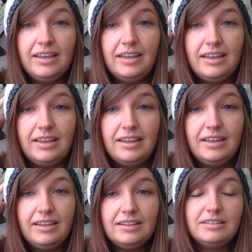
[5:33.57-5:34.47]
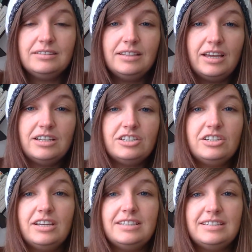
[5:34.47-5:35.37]
It is such
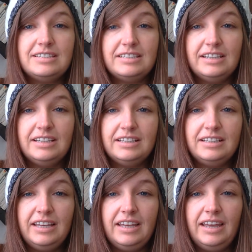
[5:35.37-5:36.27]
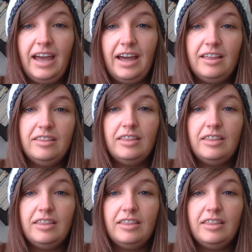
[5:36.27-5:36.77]
a silly hat